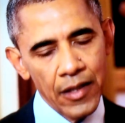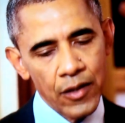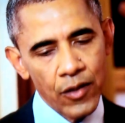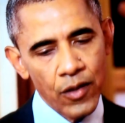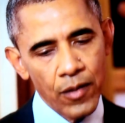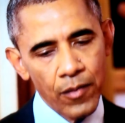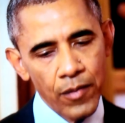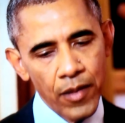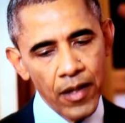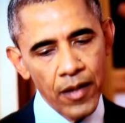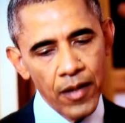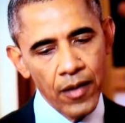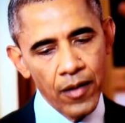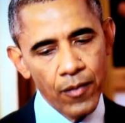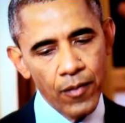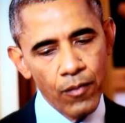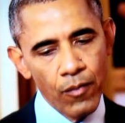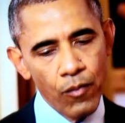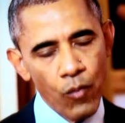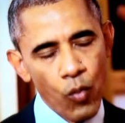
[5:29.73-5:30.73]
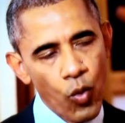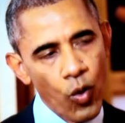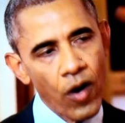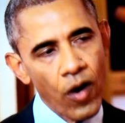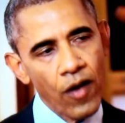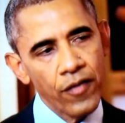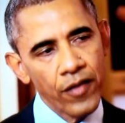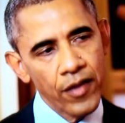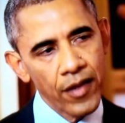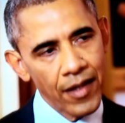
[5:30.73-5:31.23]
is going to be
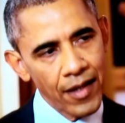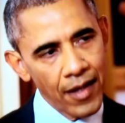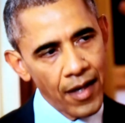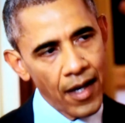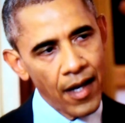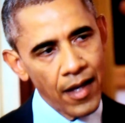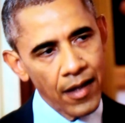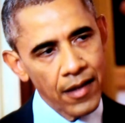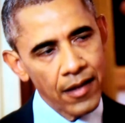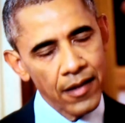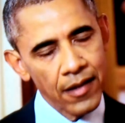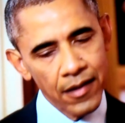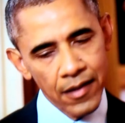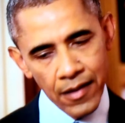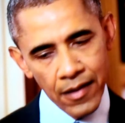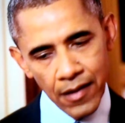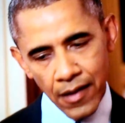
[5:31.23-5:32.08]
more often than not